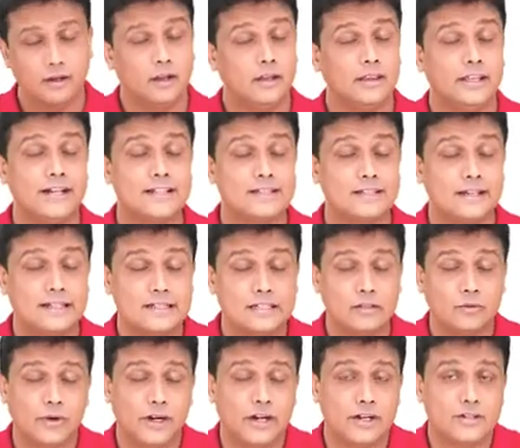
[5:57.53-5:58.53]
That is the
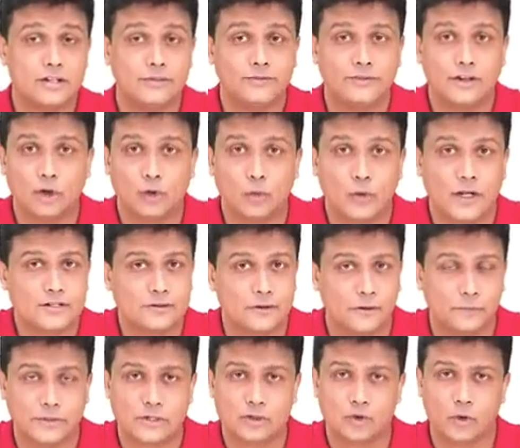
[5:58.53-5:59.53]
reason why it is referred to as
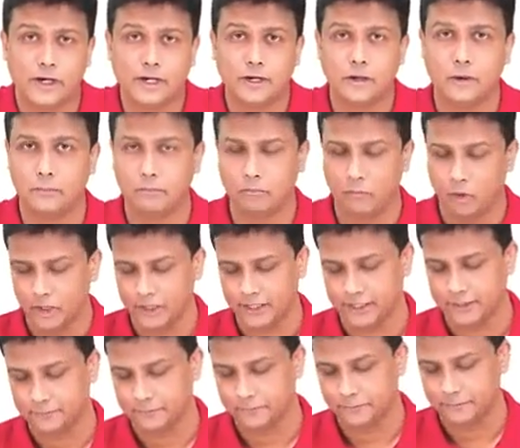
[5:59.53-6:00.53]
trapezoid body.